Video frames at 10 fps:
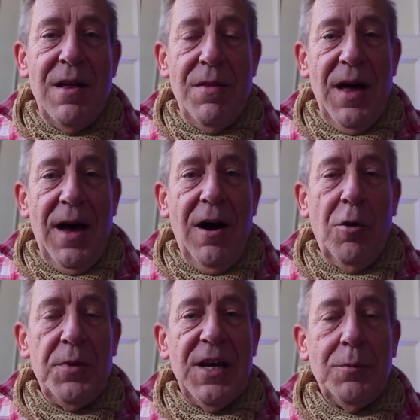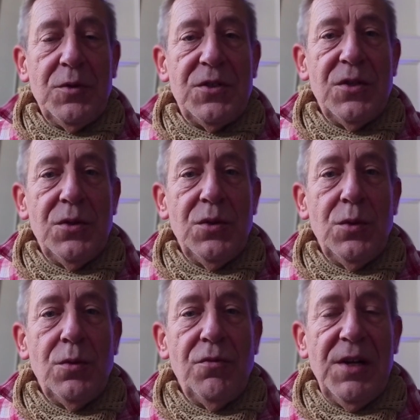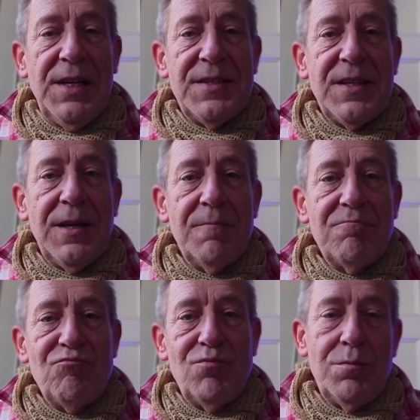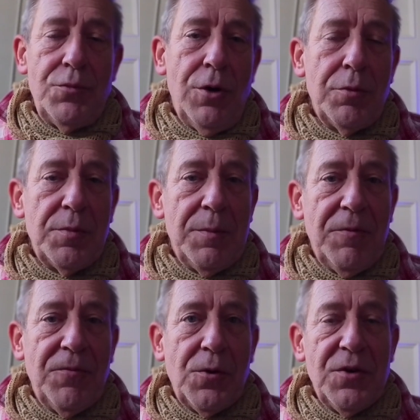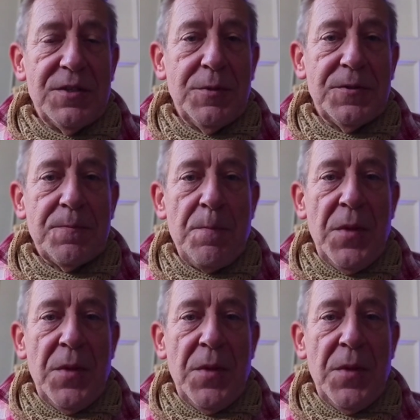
that I'll be able to release it probably before Christmas.